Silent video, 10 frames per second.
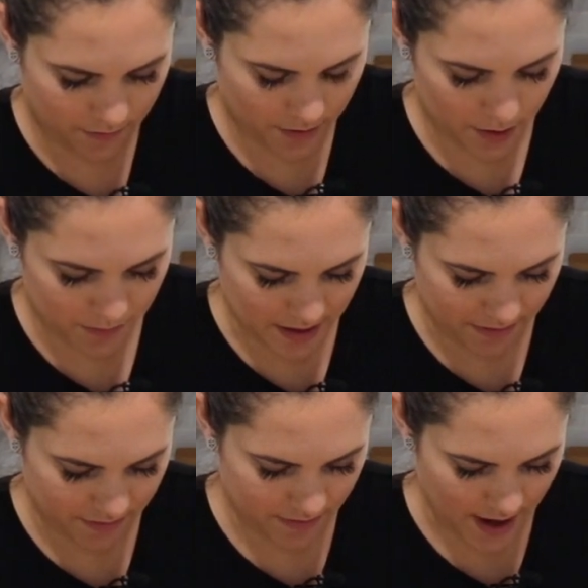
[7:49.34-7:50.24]
from the
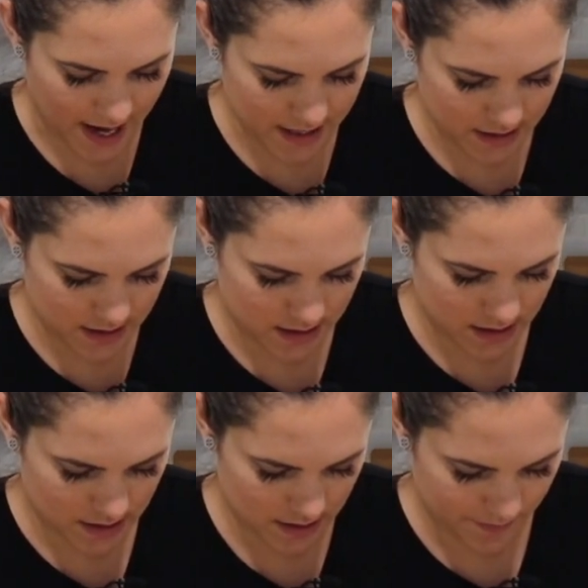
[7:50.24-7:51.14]
fat.
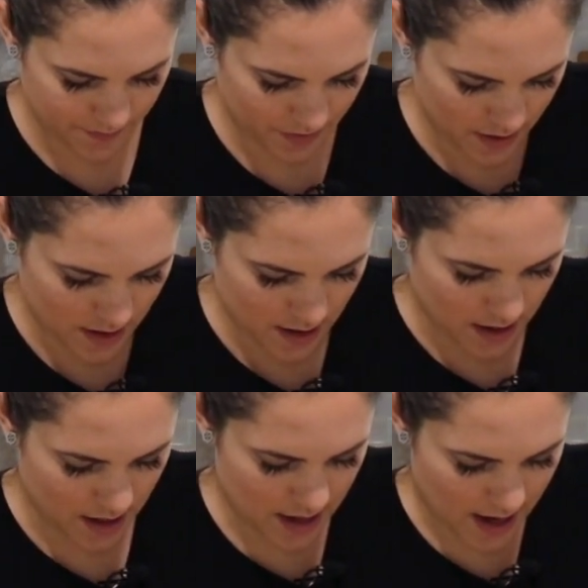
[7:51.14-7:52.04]

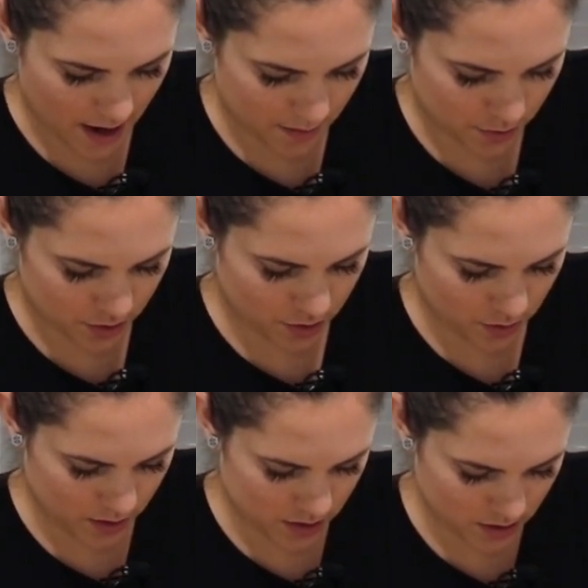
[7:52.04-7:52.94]
And now I'm just
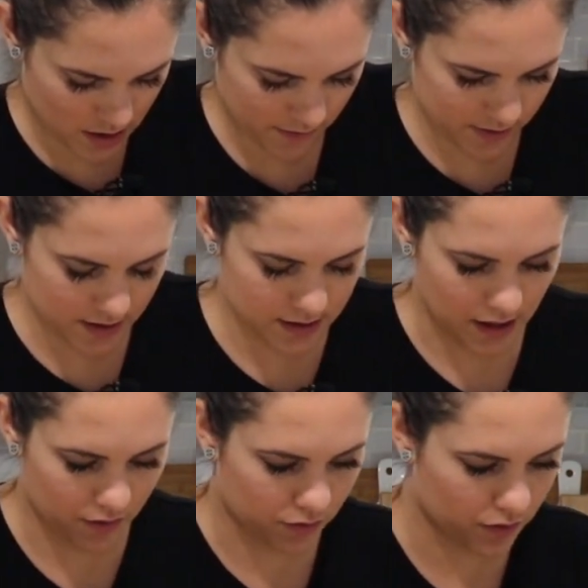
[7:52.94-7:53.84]
going to give this
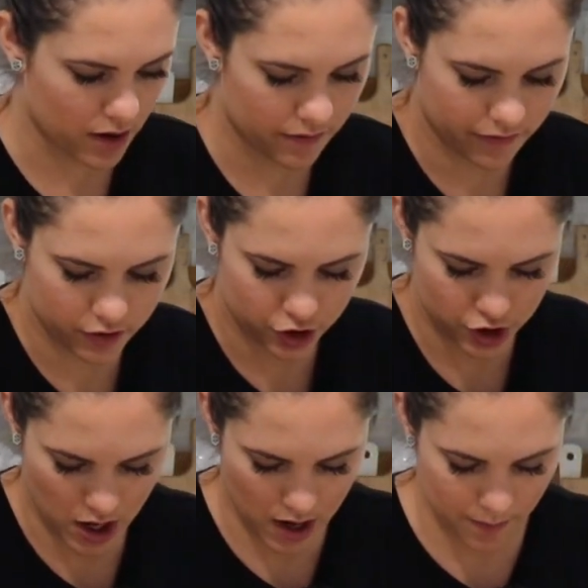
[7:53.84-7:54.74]
a rough
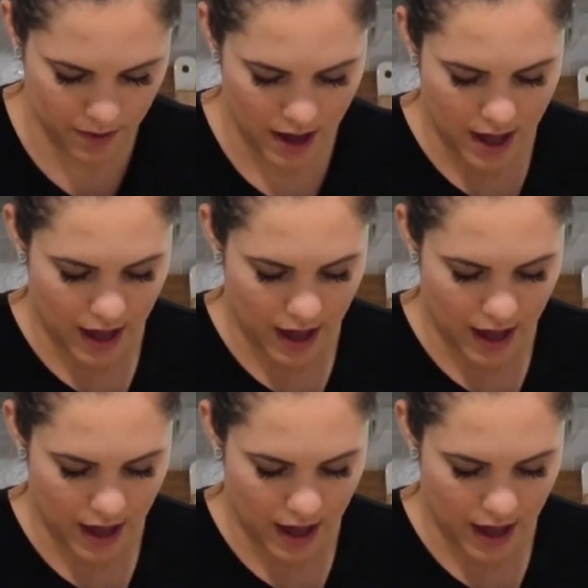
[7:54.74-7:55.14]
chop.